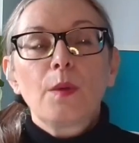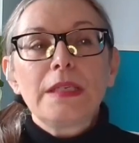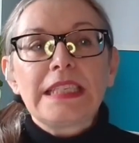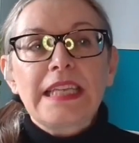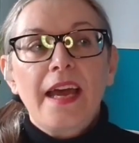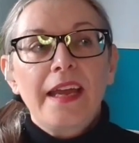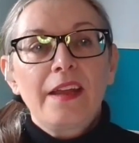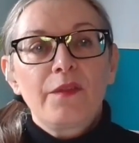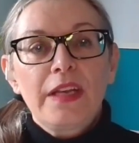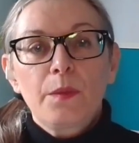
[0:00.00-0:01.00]
I would
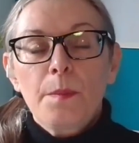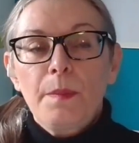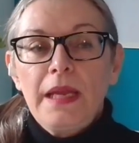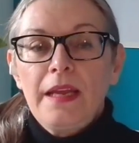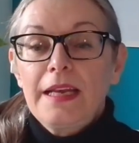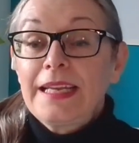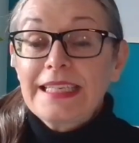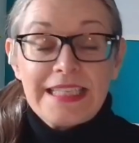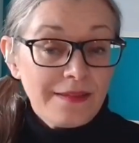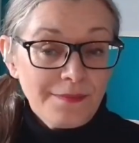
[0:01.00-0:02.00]
say that it would be
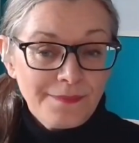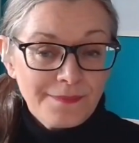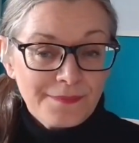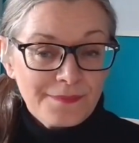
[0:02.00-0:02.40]
LinkedIn.